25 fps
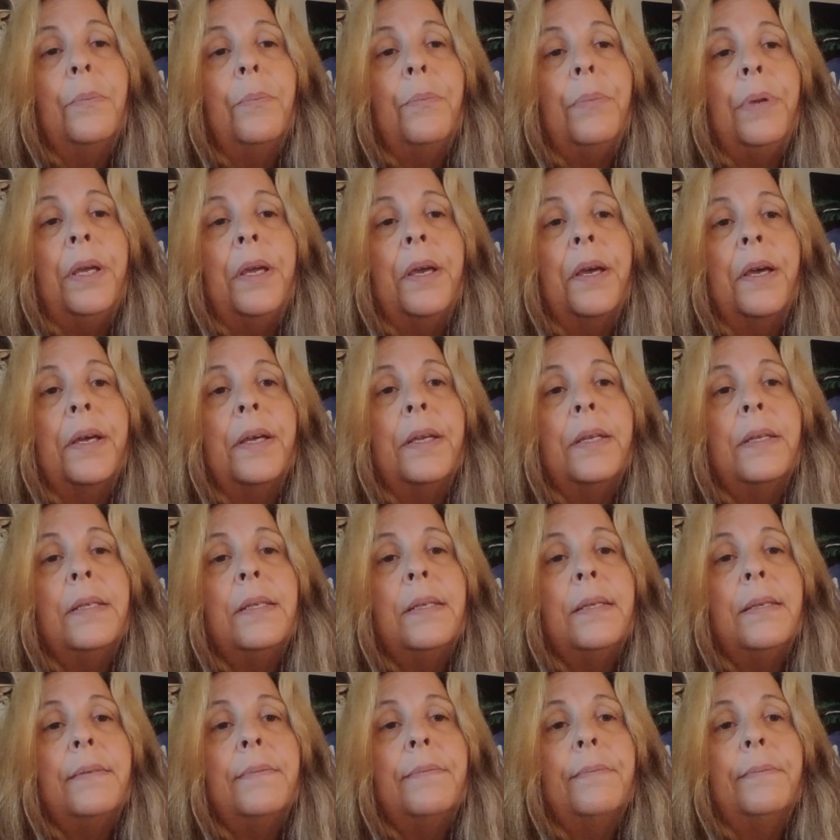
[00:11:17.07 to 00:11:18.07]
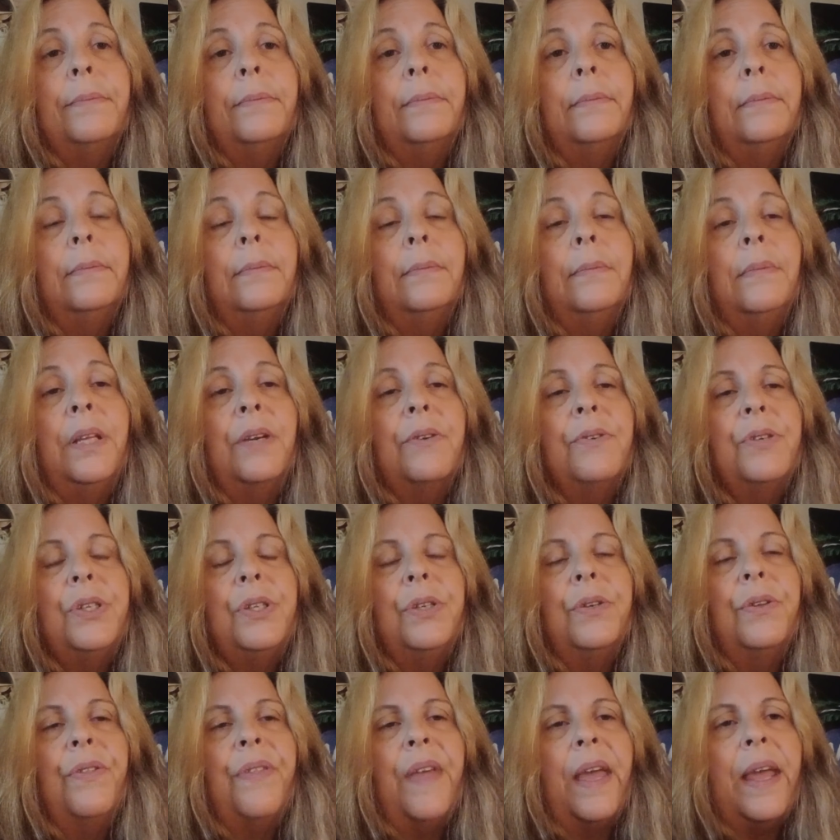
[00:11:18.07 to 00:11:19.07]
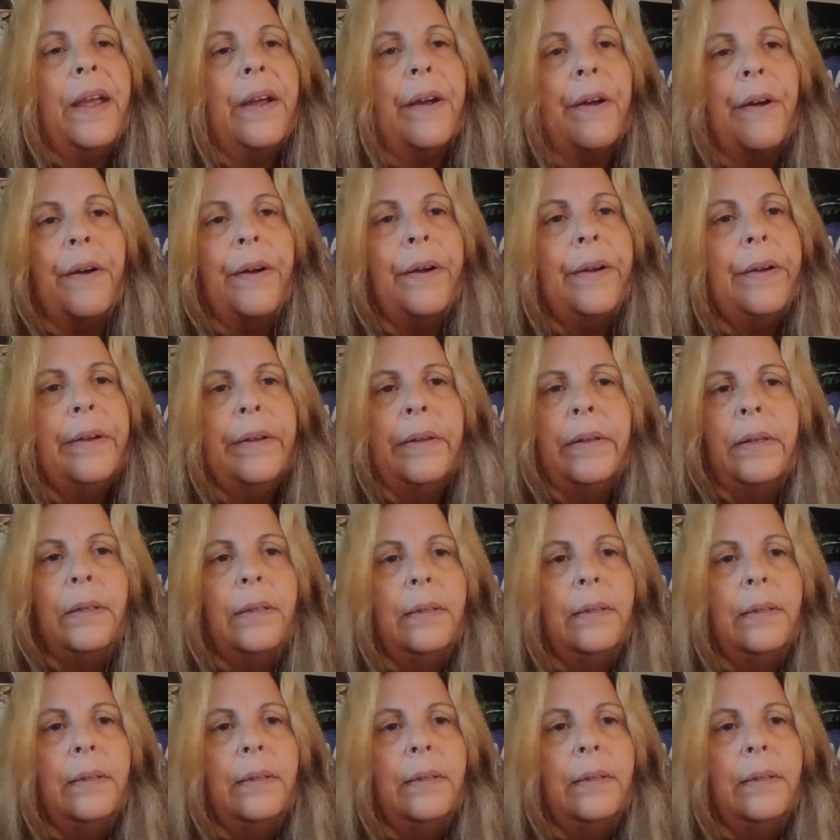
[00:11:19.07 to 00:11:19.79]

because they're still there.